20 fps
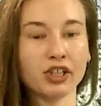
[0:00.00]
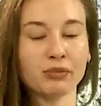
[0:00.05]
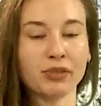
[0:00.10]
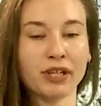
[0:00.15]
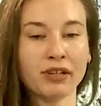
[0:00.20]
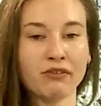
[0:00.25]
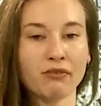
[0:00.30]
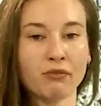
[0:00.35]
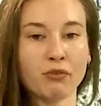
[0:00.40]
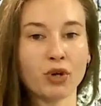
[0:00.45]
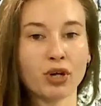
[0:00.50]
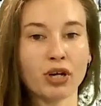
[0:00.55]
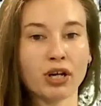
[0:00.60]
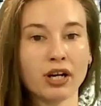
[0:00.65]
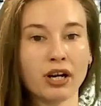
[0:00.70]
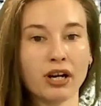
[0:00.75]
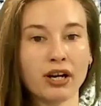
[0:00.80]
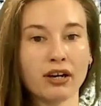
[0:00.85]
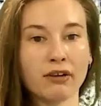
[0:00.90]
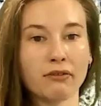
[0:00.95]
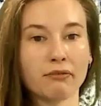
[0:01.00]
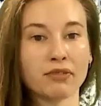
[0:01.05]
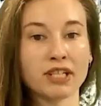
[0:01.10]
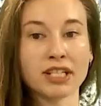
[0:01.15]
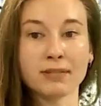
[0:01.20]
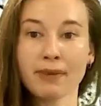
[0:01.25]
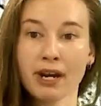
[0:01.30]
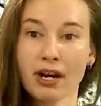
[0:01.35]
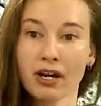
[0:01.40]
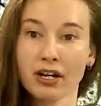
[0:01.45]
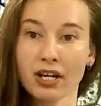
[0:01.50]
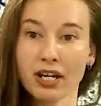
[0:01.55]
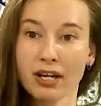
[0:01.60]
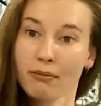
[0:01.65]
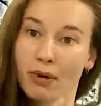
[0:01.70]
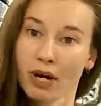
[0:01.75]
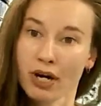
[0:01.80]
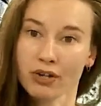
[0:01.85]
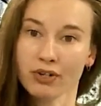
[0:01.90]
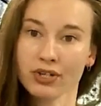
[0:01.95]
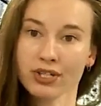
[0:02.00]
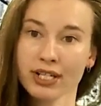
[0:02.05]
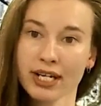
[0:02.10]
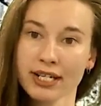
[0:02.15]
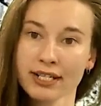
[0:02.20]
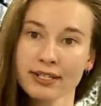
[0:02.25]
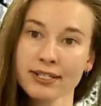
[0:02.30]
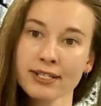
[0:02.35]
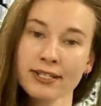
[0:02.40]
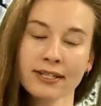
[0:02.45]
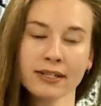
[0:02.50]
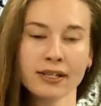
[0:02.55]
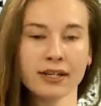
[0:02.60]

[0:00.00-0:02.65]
bit more disparity in particle sizes.